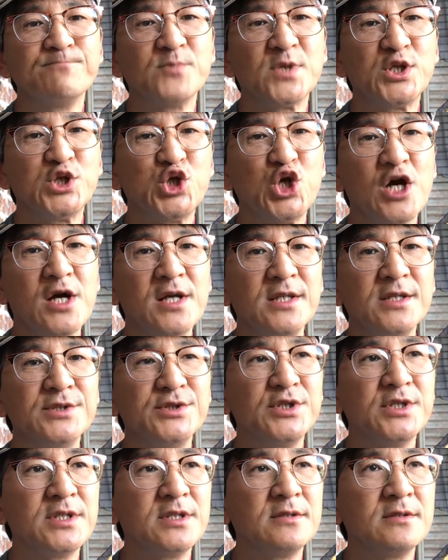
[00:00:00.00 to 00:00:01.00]

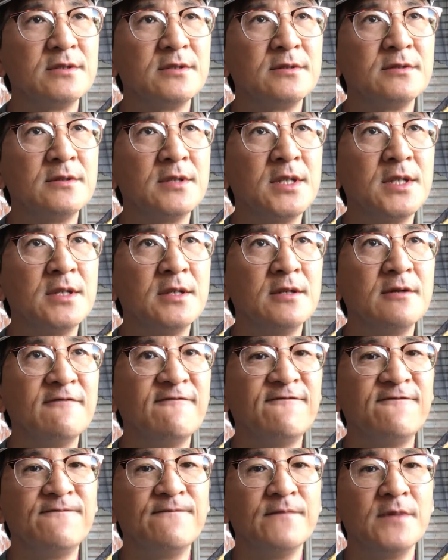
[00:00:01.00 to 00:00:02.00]
challenging
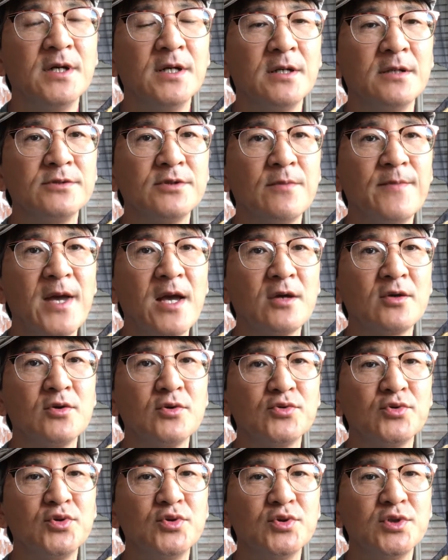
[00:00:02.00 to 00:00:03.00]
tobacco
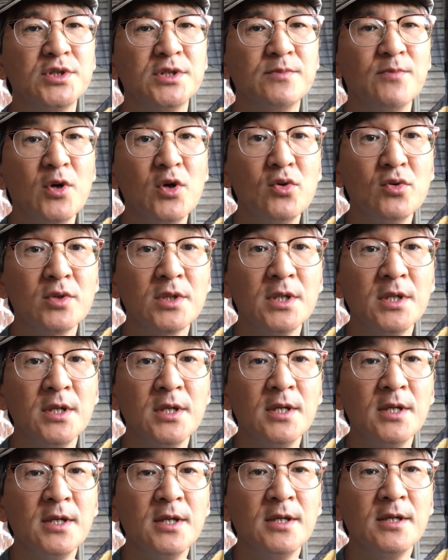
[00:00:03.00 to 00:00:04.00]
to smoke.
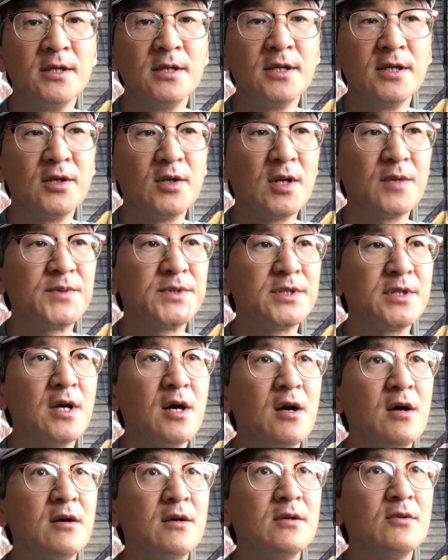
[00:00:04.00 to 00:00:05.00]
I
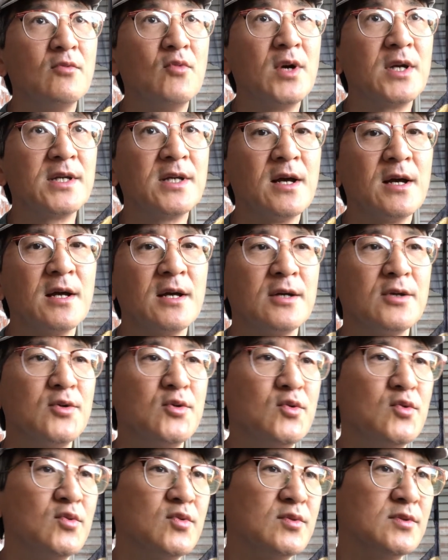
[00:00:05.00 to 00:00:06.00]
saw one guy
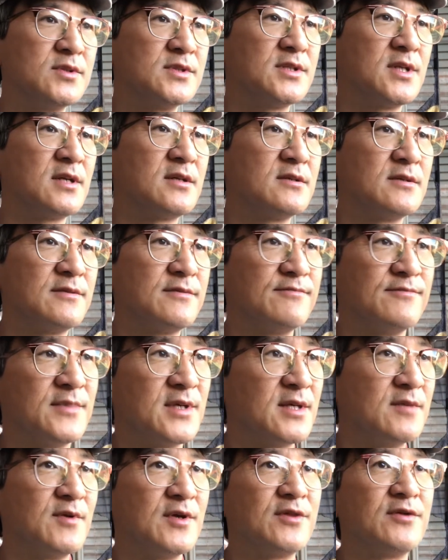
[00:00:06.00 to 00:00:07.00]
who was like a
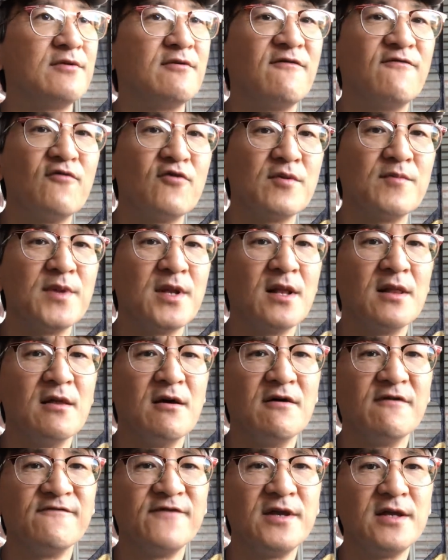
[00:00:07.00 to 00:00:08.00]
30-40 minute
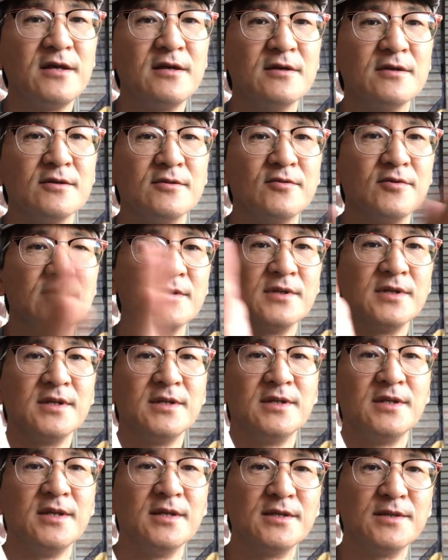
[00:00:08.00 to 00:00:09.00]
long video where he
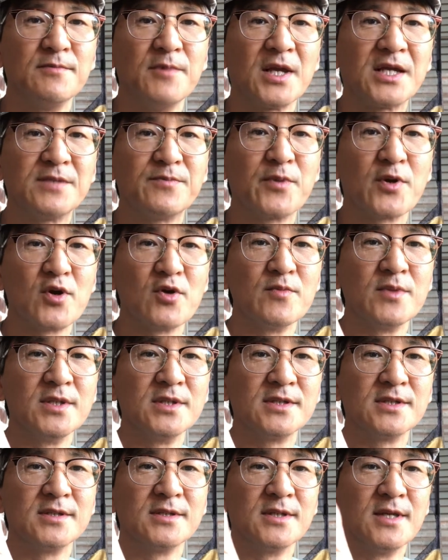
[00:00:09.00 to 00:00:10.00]
did
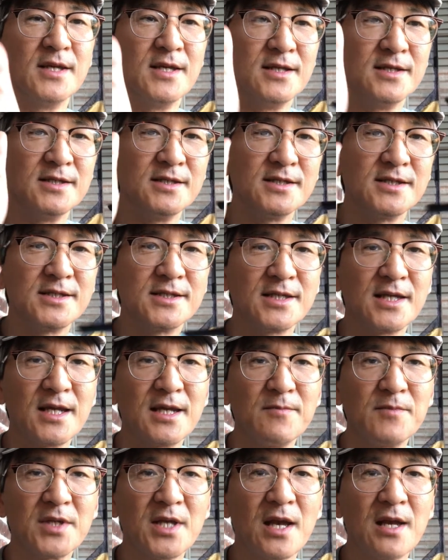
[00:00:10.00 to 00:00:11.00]
experiments,
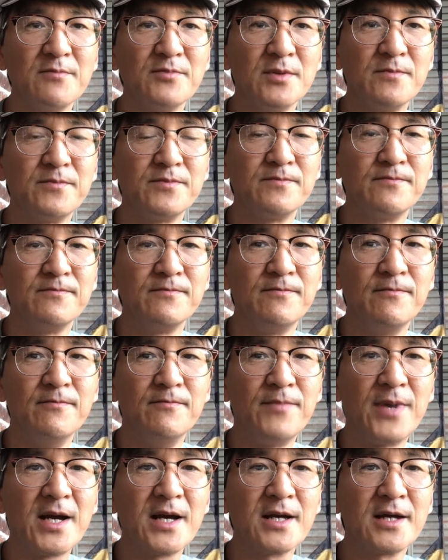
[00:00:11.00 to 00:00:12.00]
same type of
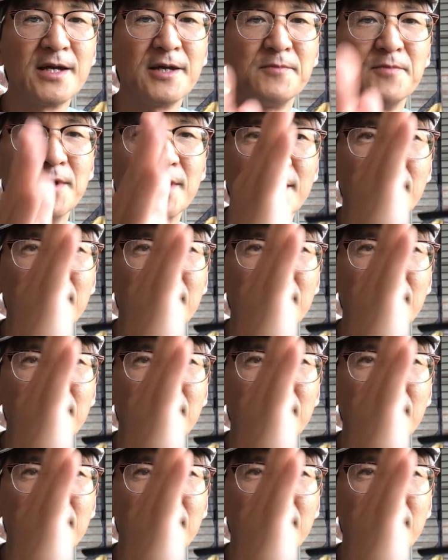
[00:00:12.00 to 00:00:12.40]
pipe,